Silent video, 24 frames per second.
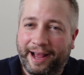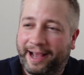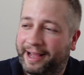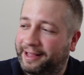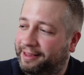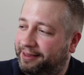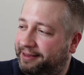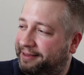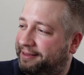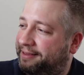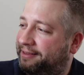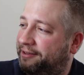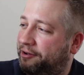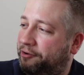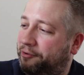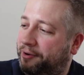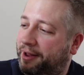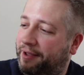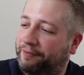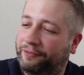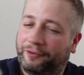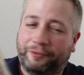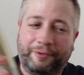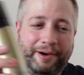I don't
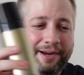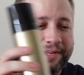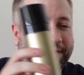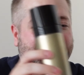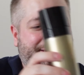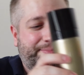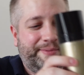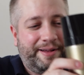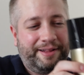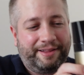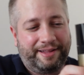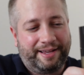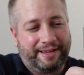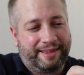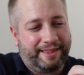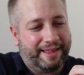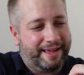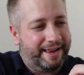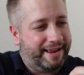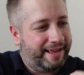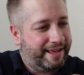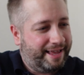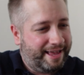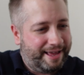ever want to smell like
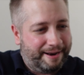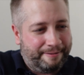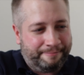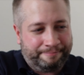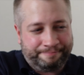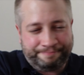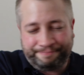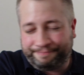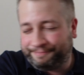that again.